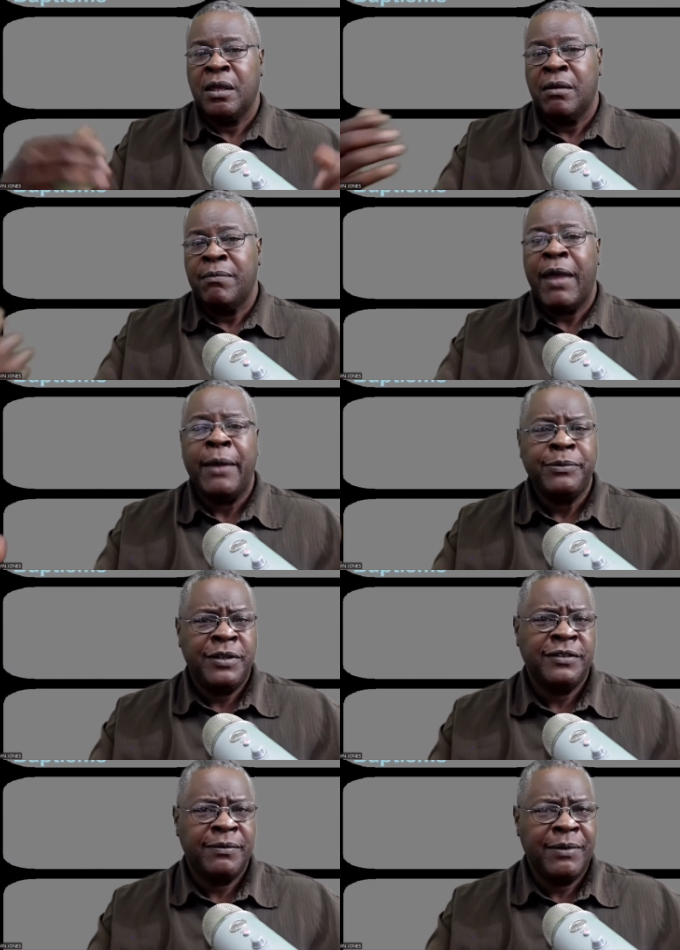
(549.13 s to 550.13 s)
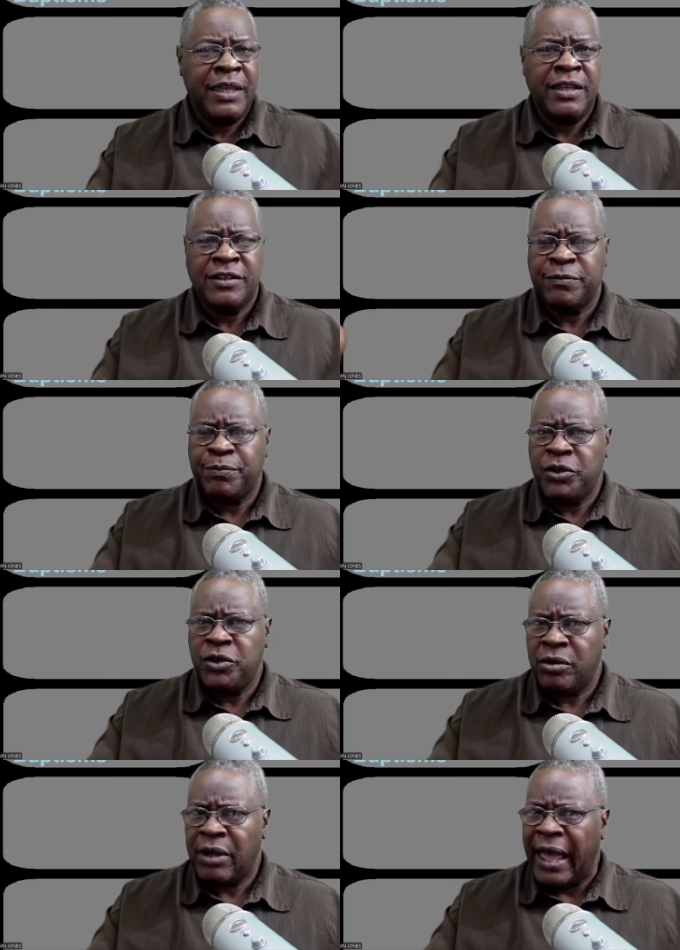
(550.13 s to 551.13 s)
Baptism is
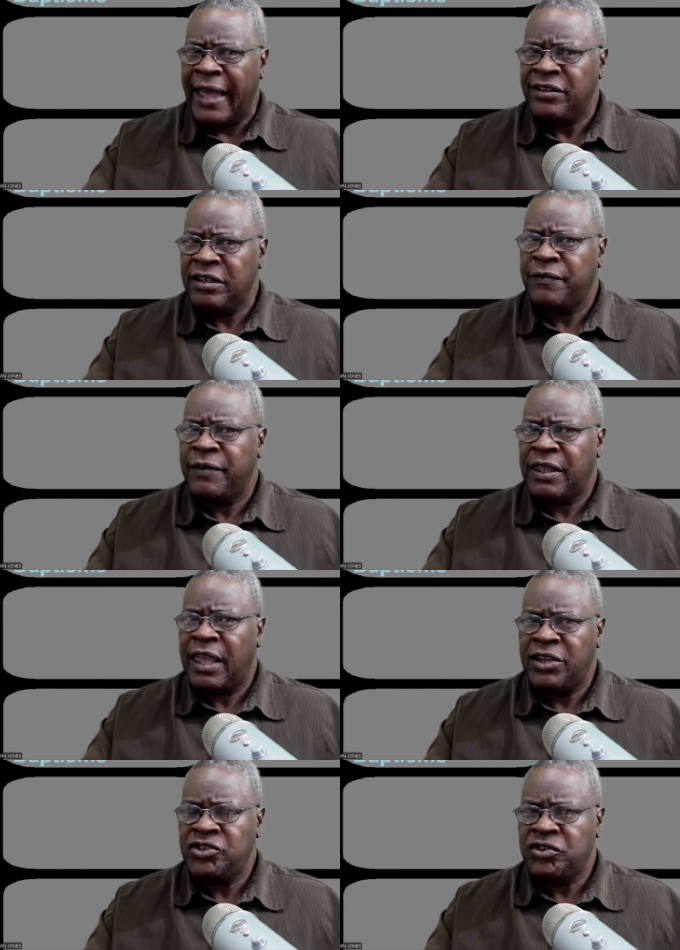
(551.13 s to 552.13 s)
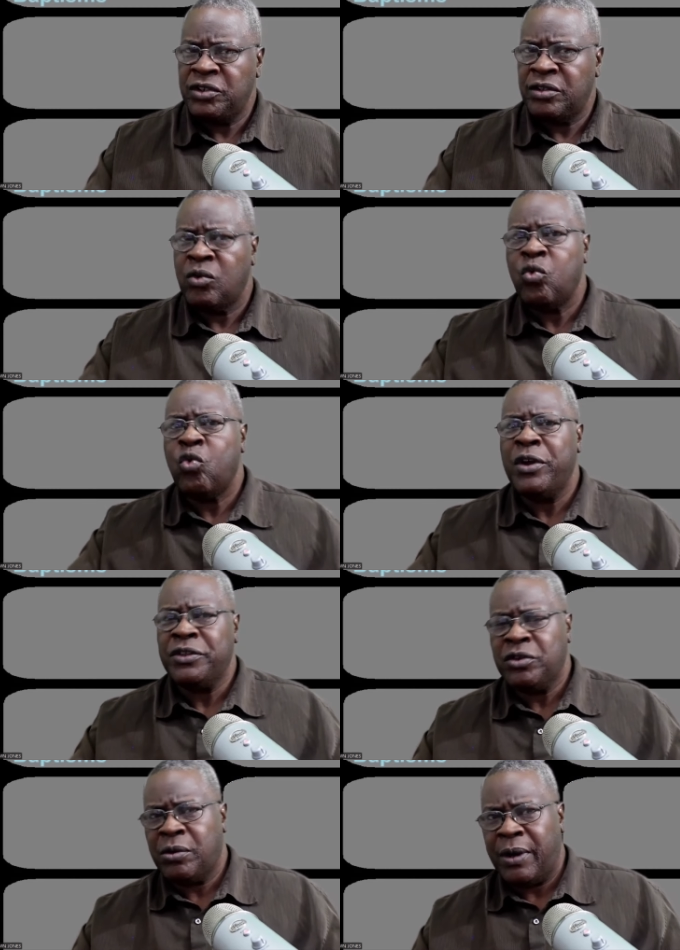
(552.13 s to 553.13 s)
pure identification with
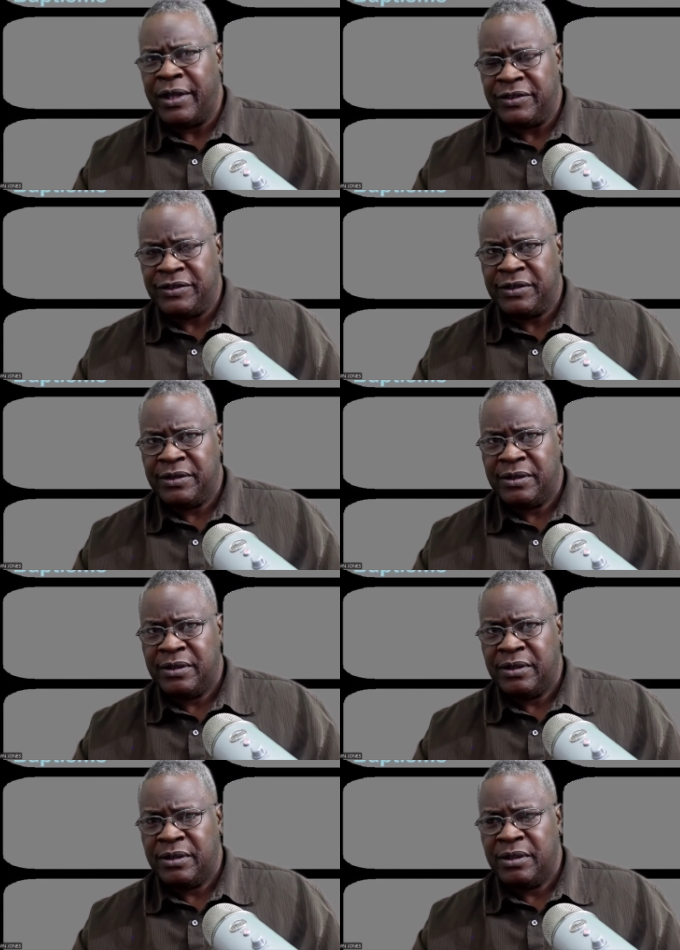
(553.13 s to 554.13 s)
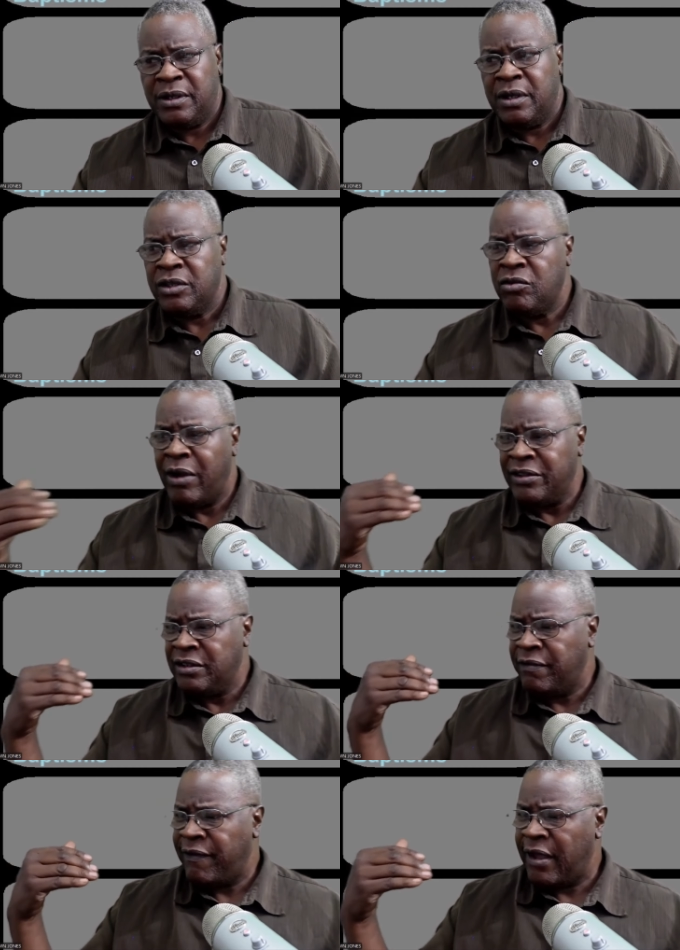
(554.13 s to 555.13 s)
Christ. You
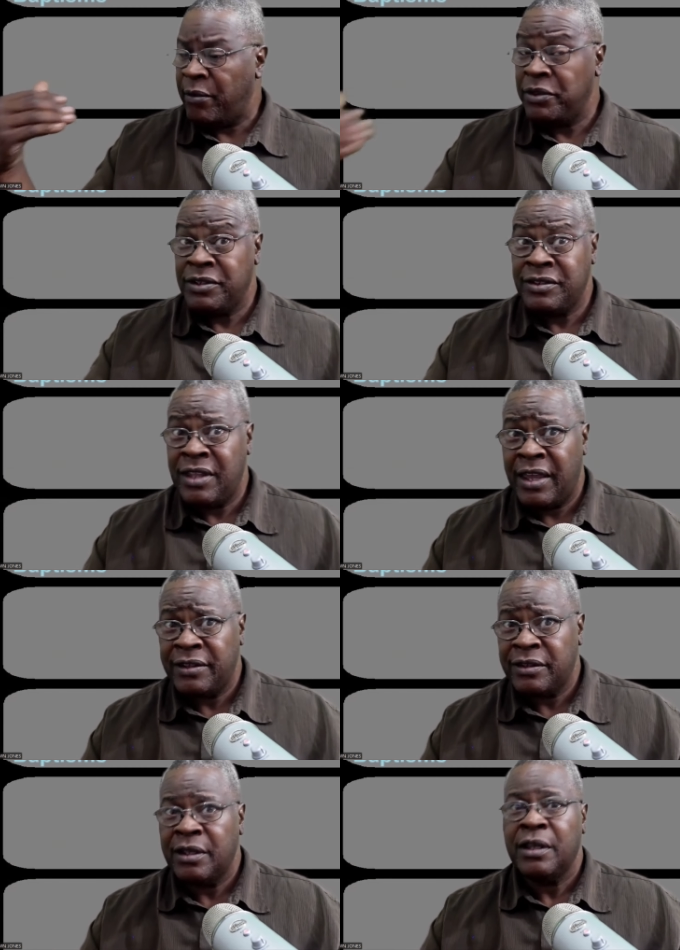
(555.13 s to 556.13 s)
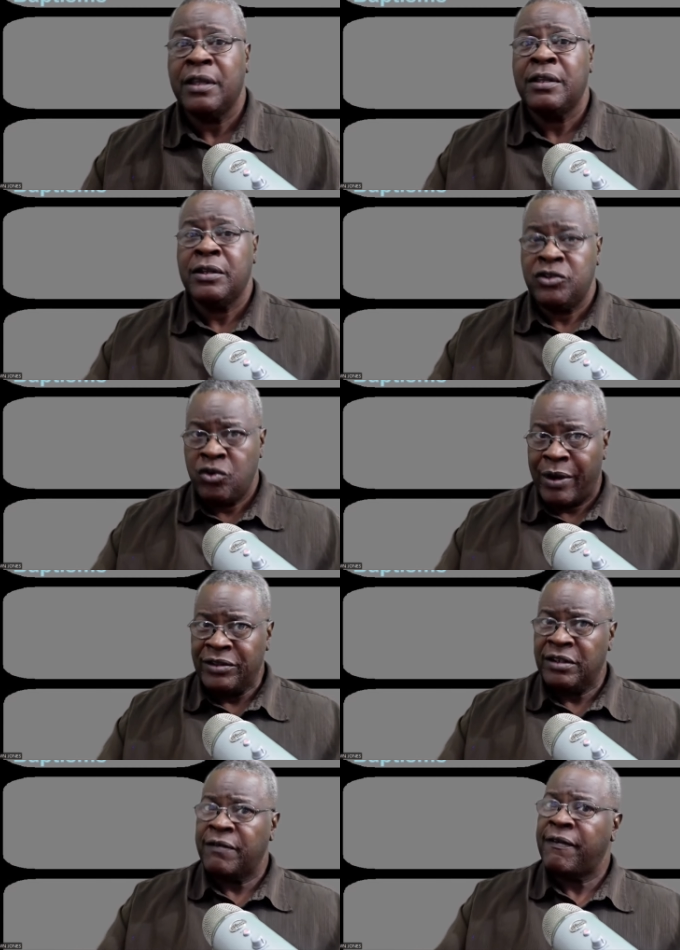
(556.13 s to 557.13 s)
identify with his death, you
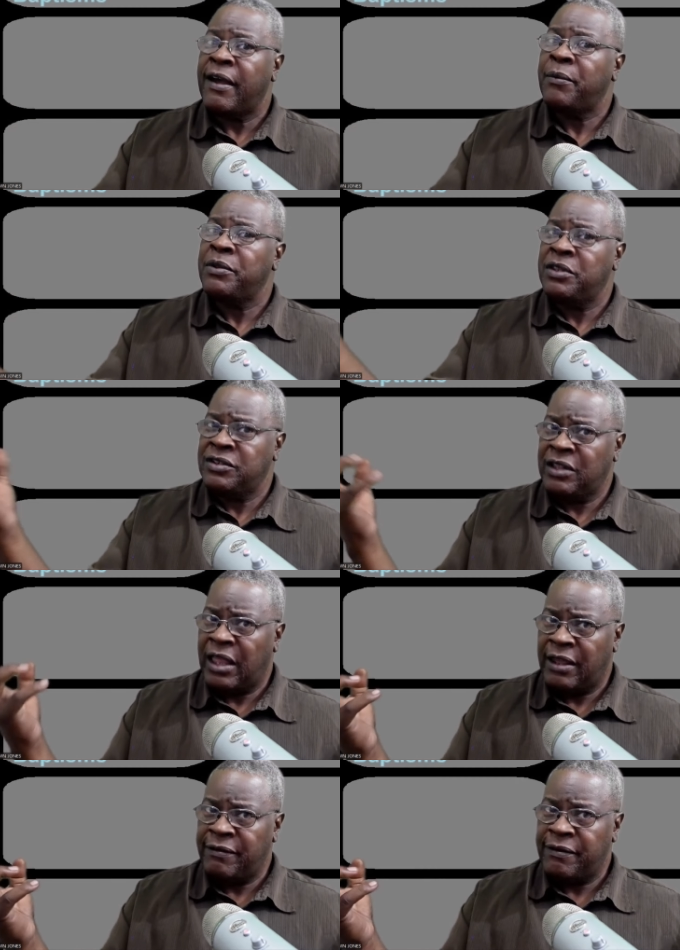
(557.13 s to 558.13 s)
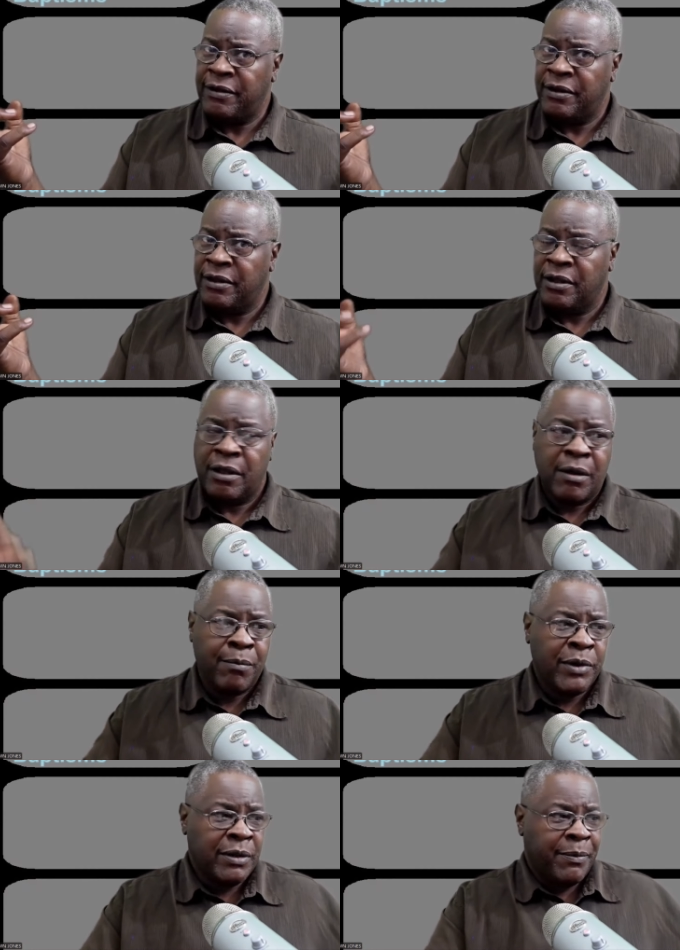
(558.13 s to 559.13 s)
identify with his life.
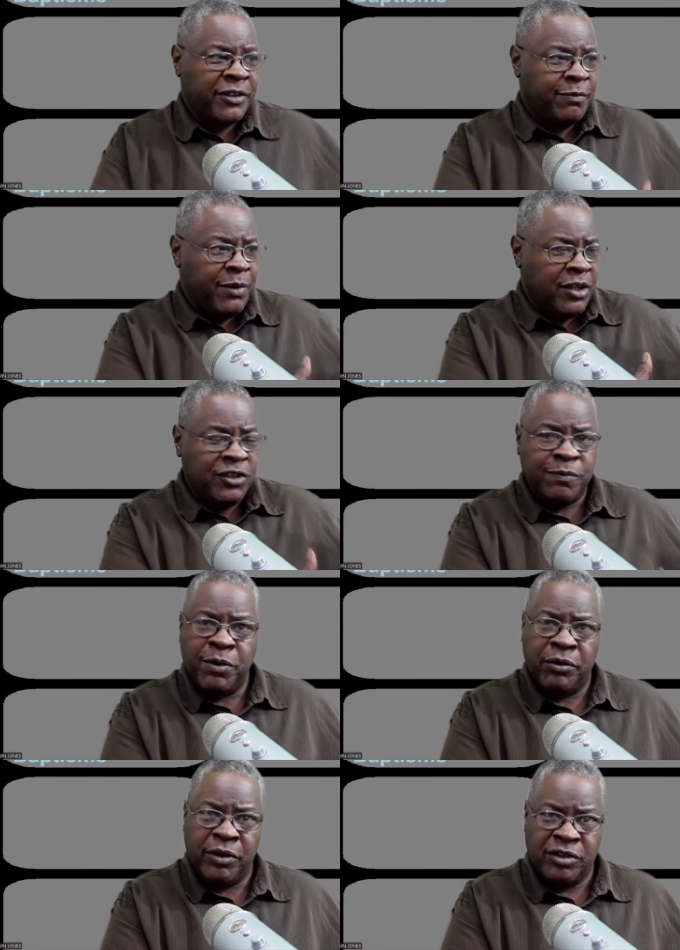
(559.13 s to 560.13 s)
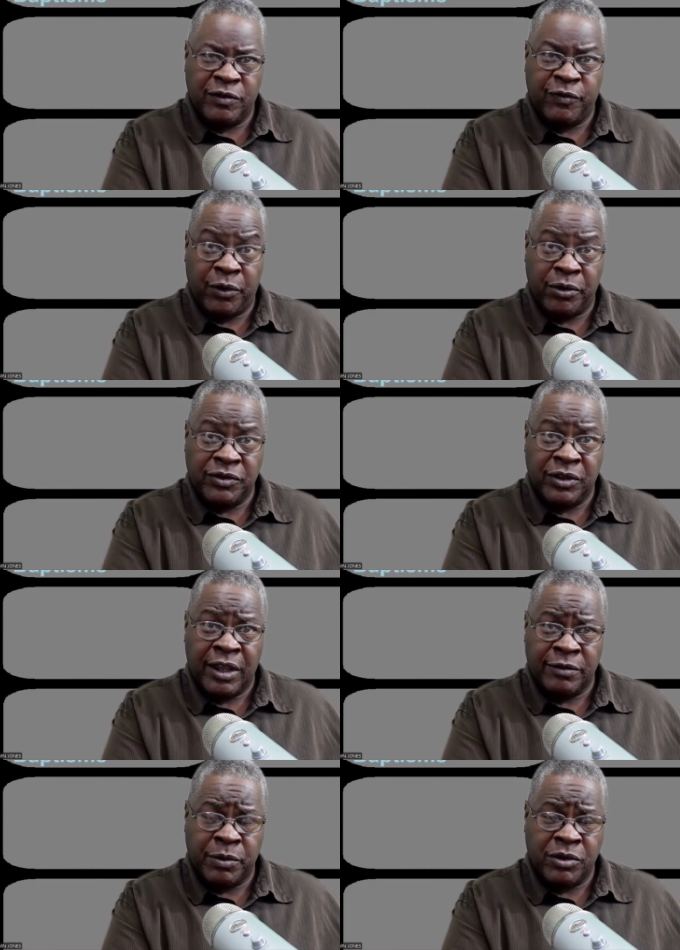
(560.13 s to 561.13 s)
But it must be experienced first,
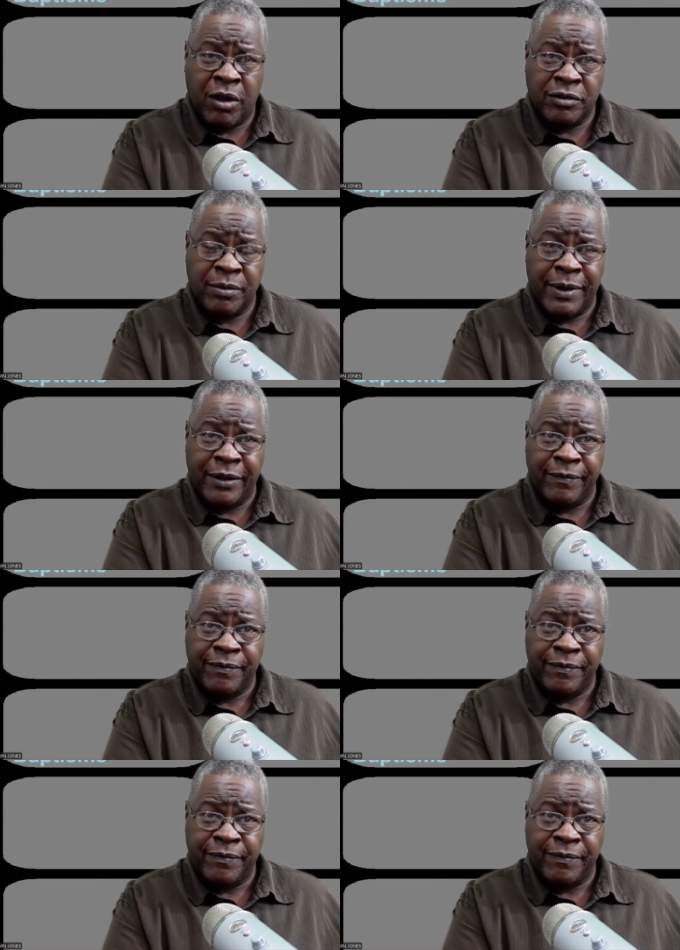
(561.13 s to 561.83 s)
as we talked about.